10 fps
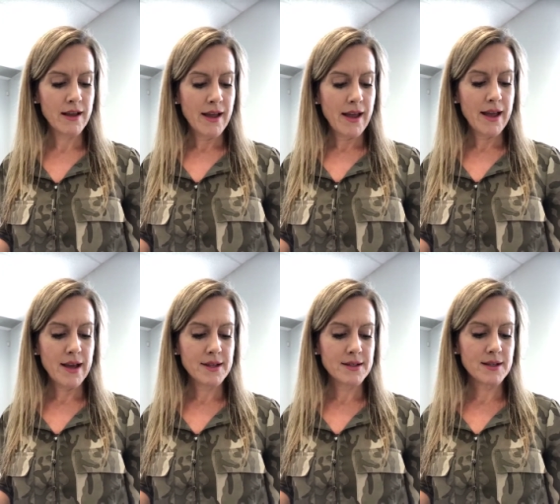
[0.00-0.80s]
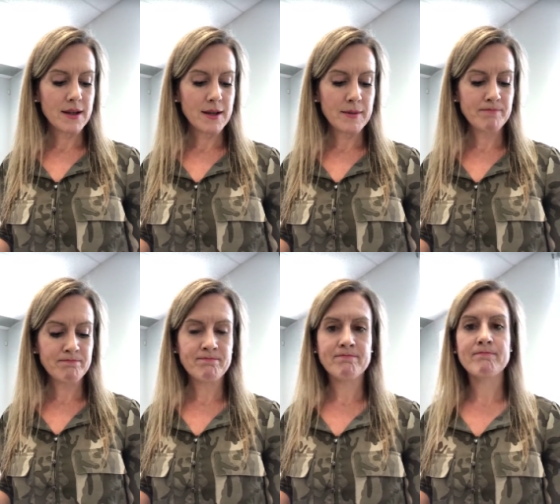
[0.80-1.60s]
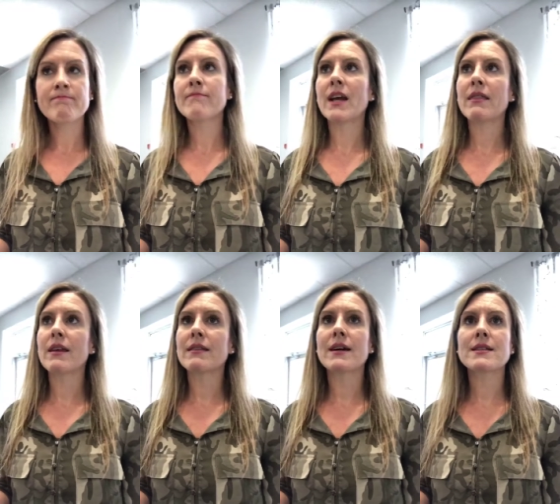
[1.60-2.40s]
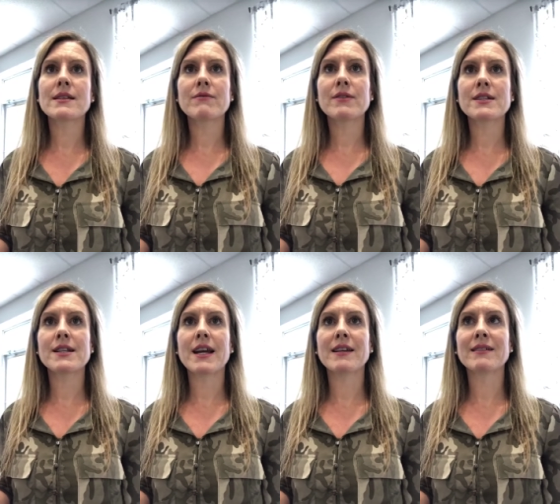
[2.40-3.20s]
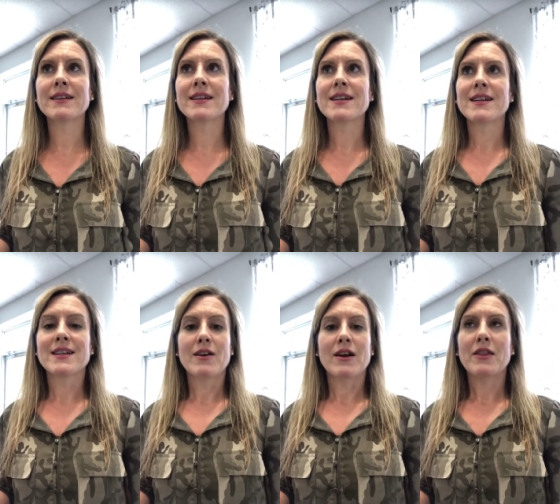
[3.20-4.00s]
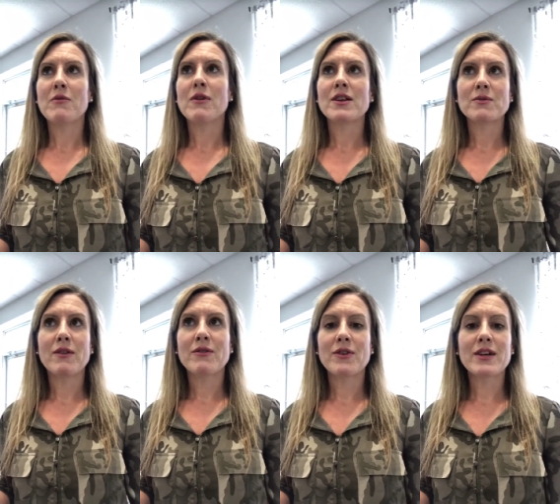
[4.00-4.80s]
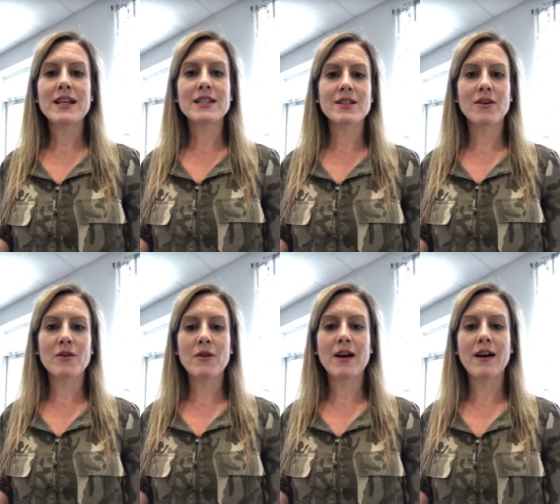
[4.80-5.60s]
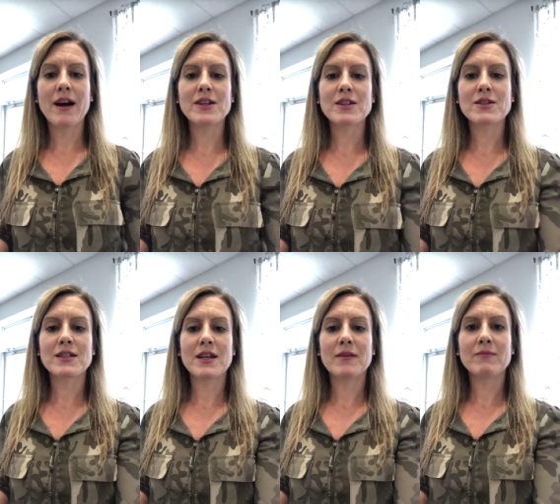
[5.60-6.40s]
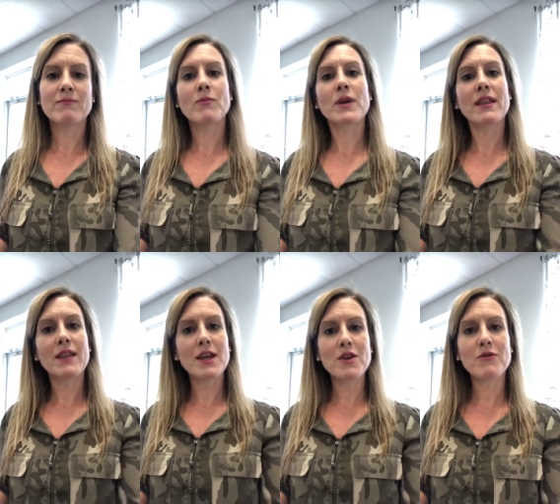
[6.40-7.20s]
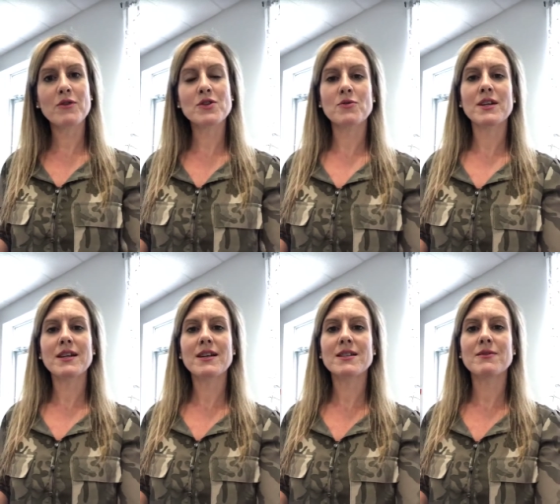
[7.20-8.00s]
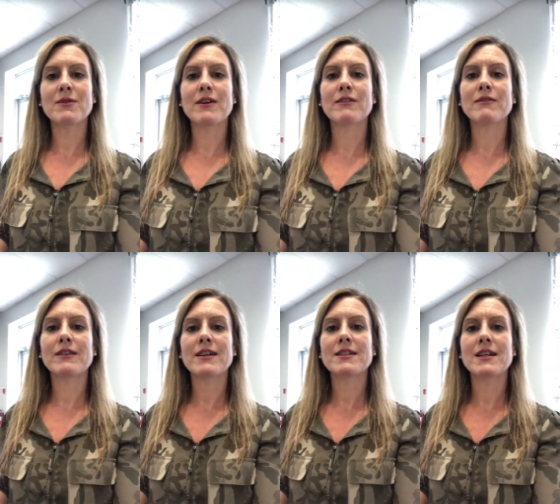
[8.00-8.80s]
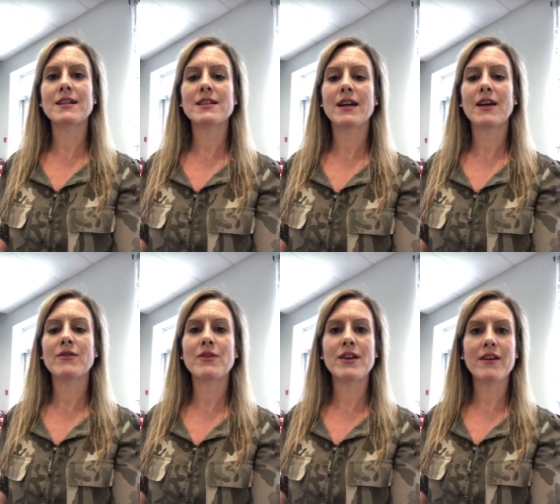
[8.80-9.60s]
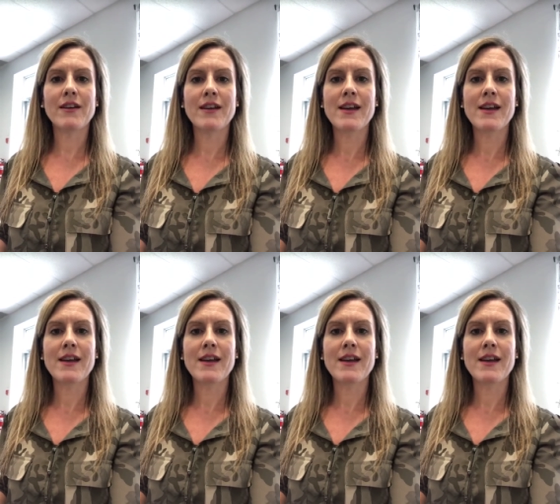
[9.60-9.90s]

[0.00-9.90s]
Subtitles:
And I think that's it for today. I think we're at 12:30, so I just want to thank you for joining us. We're really excited to have you here.